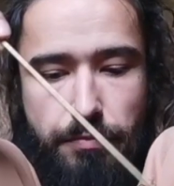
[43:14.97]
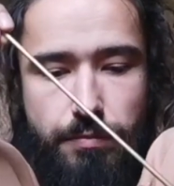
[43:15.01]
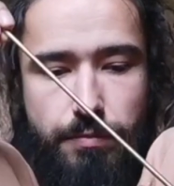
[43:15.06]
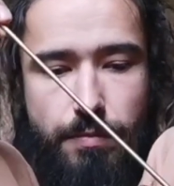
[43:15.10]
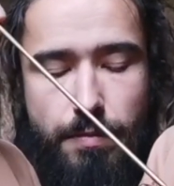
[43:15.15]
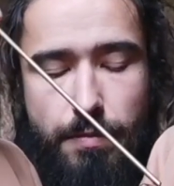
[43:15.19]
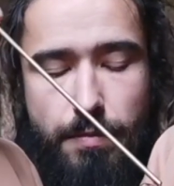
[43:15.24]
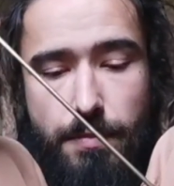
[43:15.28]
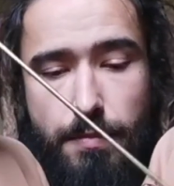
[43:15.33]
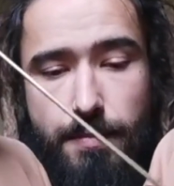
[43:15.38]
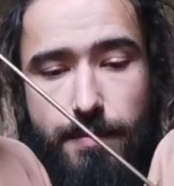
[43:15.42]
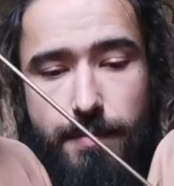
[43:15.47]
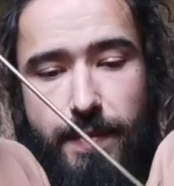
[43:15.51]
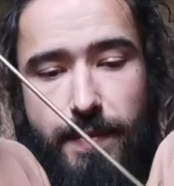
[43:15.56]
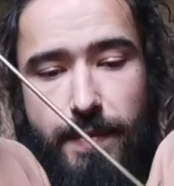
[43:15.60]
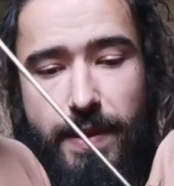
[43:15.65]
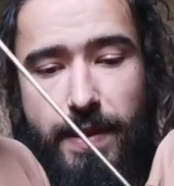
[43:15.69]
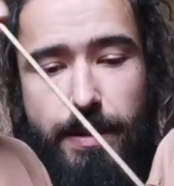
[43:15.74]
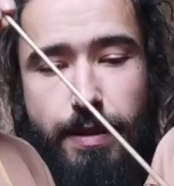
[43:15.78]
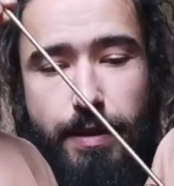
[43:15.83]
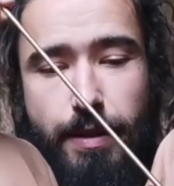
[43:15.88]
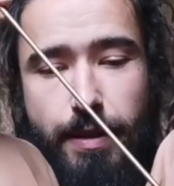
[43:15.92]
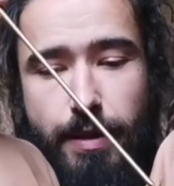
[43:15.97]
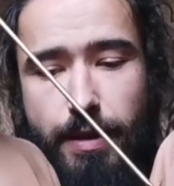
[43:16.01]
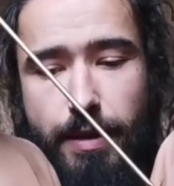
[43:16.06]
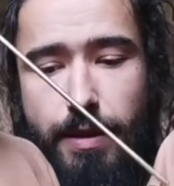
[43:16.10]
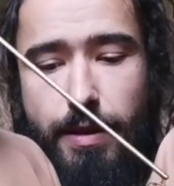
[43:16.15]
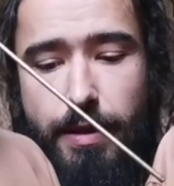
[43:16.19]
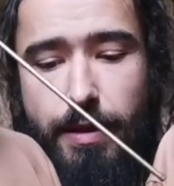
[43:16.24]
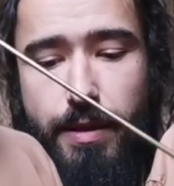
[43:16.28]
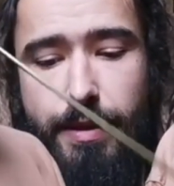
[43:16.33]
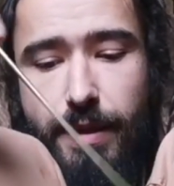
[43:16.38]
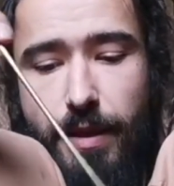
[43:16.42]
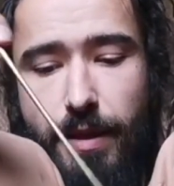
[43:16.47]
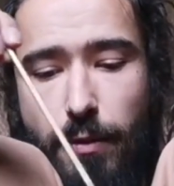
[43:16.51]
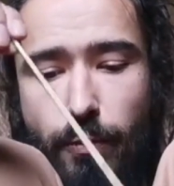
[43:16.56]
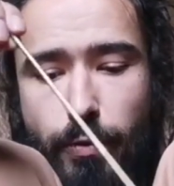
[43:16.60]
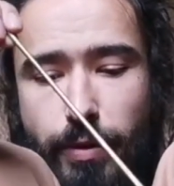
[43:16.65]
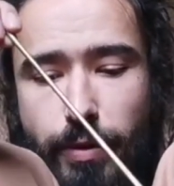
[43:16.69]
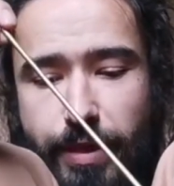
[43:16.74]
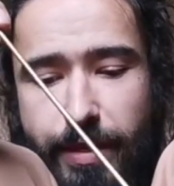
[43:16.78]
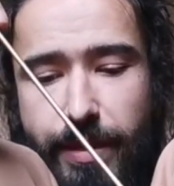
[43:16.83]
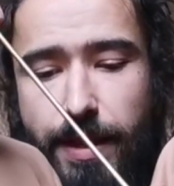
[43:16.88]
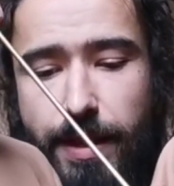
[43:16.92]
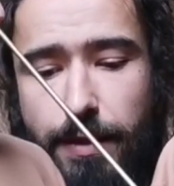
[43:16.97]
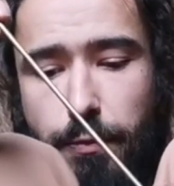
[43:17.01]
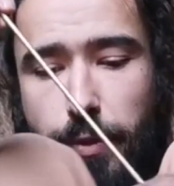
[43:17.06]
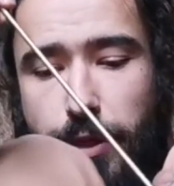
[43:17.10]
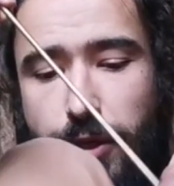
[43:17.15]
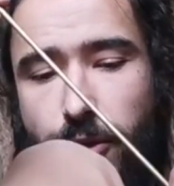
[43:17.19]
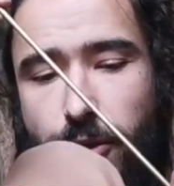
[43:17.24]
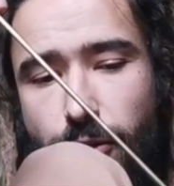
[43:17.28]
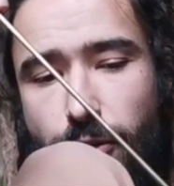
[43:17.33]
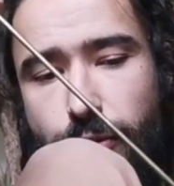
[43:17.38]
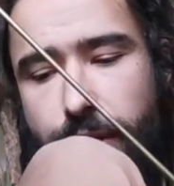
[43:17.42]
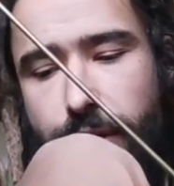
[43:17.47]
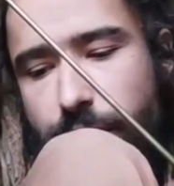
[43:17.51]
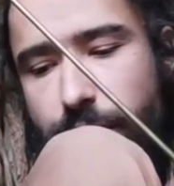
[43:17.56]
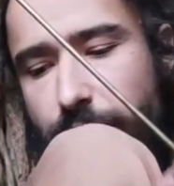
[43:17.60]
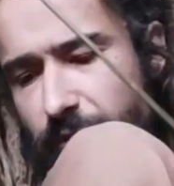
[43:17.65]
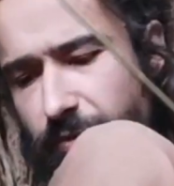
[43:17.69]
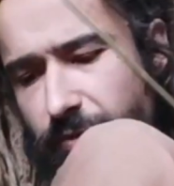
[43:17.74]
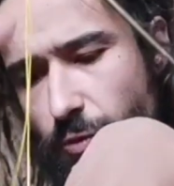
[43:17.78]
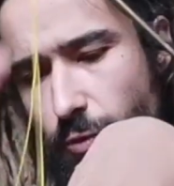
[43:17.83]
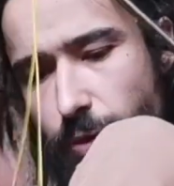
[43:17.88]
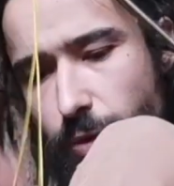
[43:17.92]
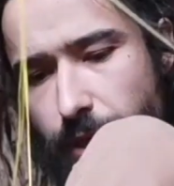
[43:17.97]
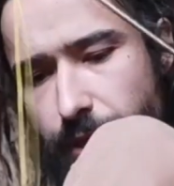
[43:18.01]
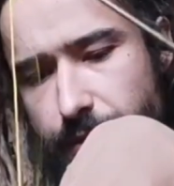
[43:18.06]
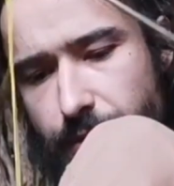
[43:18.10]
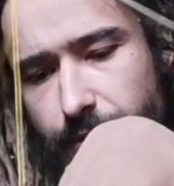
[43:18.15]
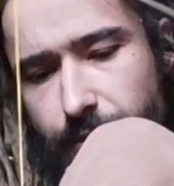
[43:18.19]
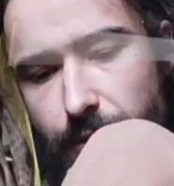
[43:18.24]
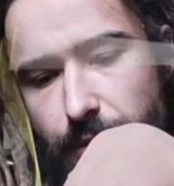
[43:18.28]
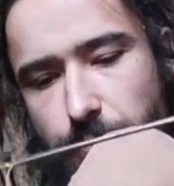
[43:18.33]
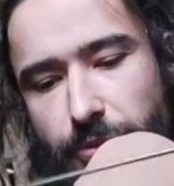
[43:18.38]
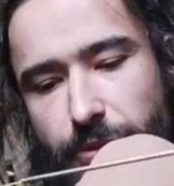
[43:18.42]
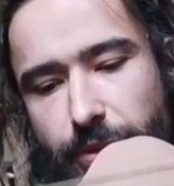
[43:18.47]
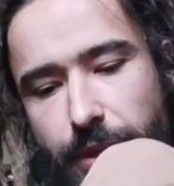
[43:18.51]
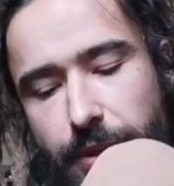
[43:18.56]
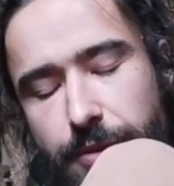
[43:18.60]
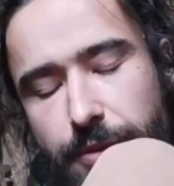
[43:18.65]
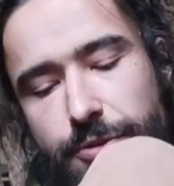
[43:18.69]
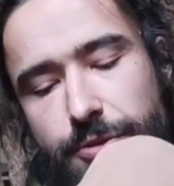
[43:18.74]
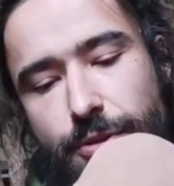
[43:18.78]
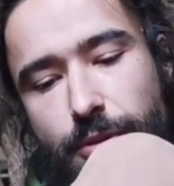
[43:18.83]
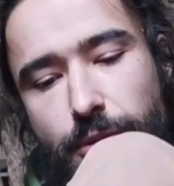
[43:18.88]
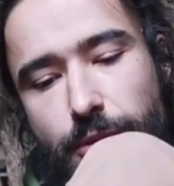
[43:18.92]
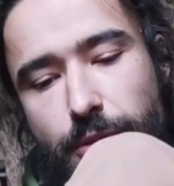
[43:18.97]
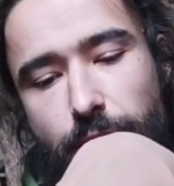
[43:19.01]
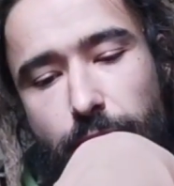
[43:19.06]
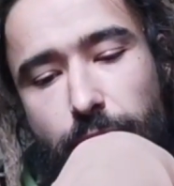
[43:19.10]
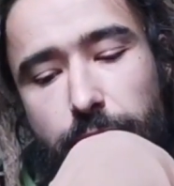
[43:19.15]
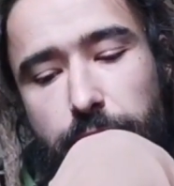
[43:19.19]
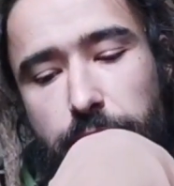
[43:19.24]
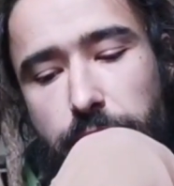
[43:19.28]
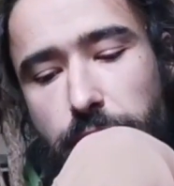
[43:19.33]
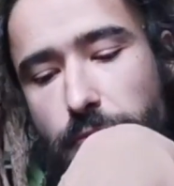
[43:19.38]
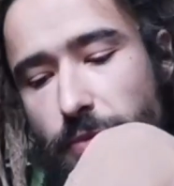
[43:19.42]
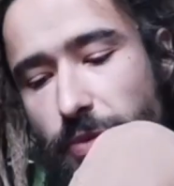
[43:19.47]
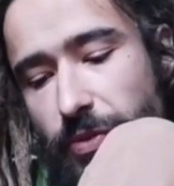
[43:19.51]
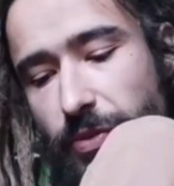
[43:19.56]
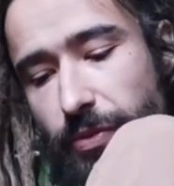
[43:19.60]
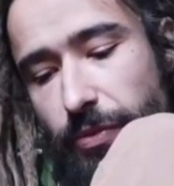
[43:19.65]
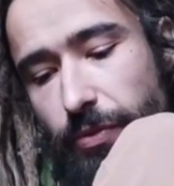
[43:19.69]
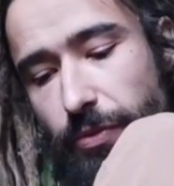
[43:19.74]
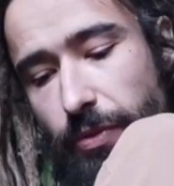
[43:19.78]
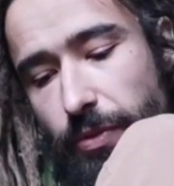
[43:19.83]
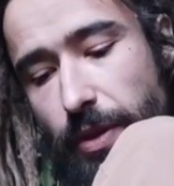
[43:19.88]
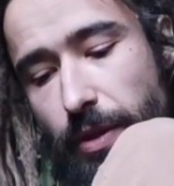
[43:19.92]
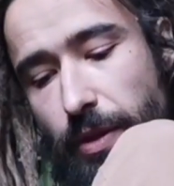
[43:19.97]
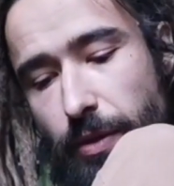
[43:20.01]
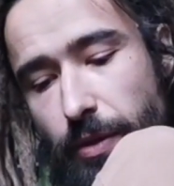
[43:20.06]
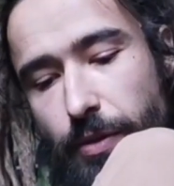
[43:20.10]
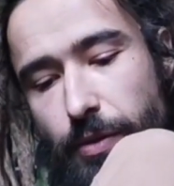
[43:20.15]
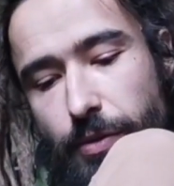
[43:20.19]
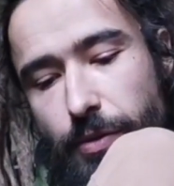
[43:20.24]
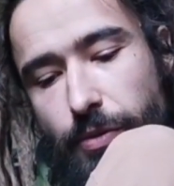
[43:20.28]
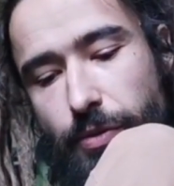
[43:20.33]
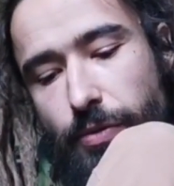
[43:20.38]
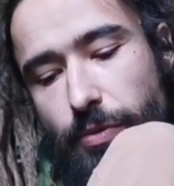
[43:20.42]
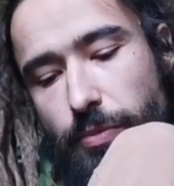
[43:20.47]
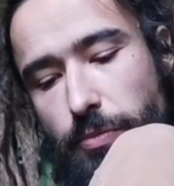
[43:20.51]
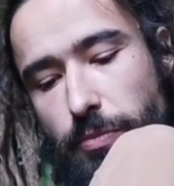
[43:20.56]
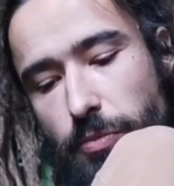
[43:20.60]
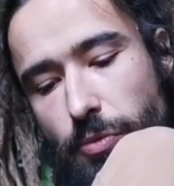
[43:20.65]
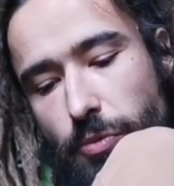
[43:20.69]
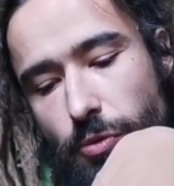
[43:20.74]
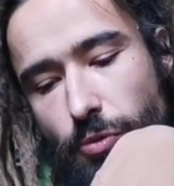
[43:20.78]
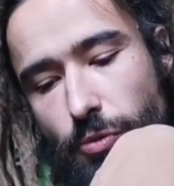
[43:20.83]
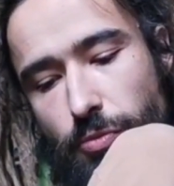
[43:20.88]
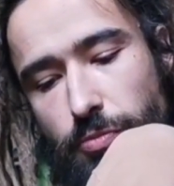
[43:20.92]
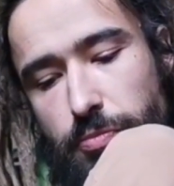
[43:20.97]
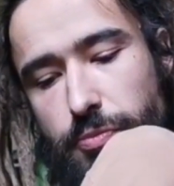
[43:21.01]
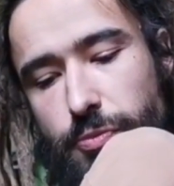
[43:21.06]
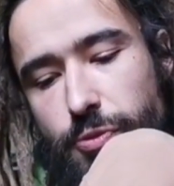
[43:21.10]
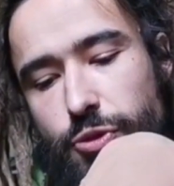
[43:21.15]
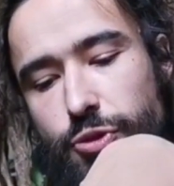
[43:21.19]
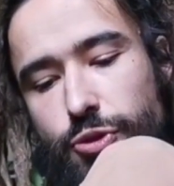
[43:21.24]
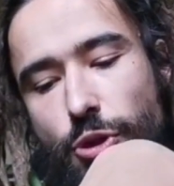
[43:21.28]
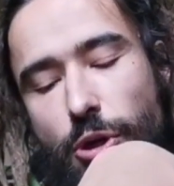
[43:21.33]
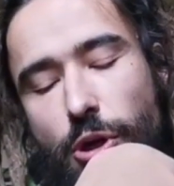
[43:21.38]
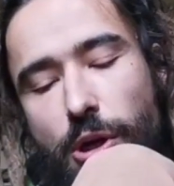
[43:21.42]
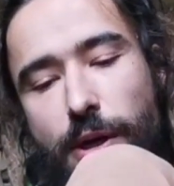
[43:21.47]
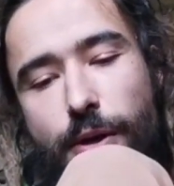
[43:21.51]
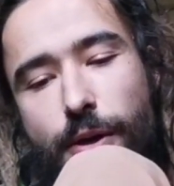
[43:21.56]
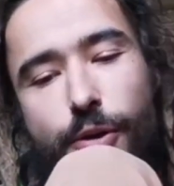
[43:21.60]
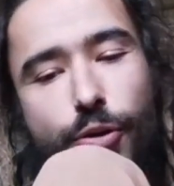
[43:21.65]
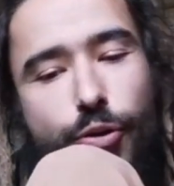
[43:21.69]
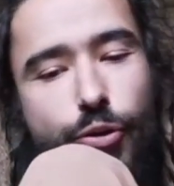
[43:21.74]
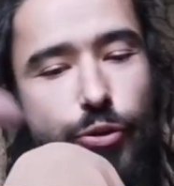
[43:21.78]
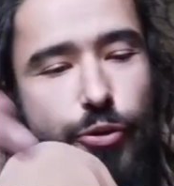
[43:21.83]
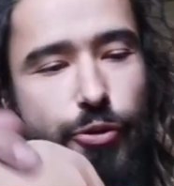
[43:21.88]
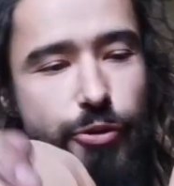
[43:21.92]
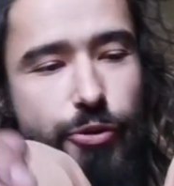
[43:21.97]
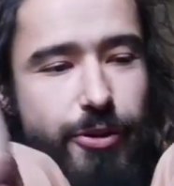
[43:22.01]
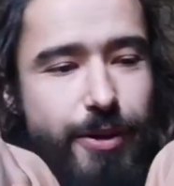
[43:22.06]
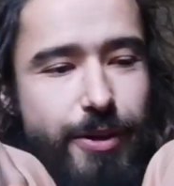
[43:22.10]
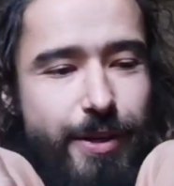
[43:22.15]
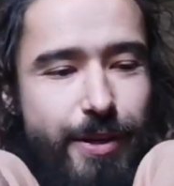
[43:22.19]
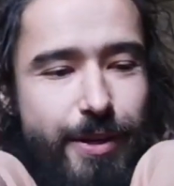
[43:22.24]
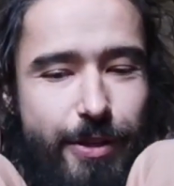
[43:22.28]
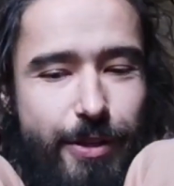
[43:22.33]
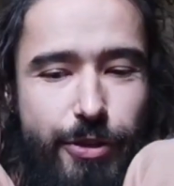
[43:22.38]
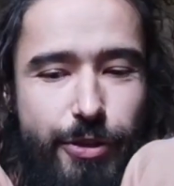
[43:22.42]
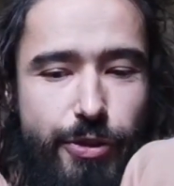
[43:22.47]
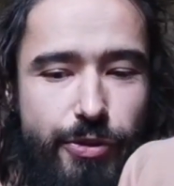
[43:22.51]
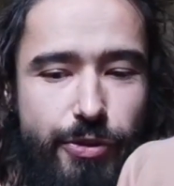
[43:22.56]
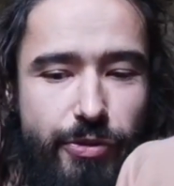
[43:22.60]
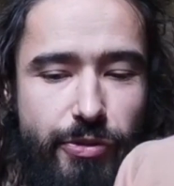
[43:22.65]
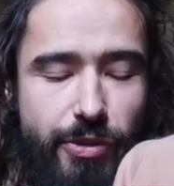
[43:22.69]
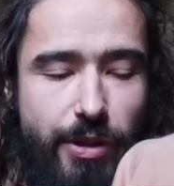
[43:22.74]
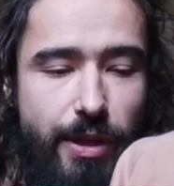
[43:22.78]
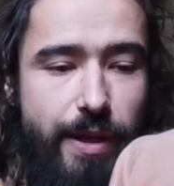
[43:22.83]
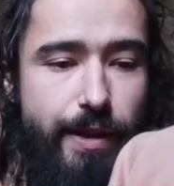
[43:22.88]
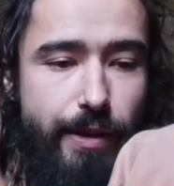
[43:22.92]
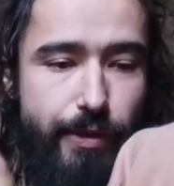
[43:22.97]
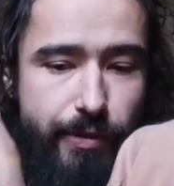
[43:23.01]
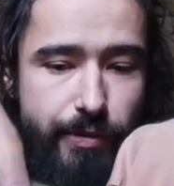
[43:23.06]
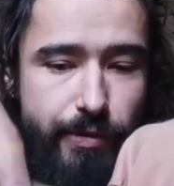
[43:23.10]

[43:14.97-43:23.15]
Now with that we already have quite a substantial uh, chunk slice of our structure.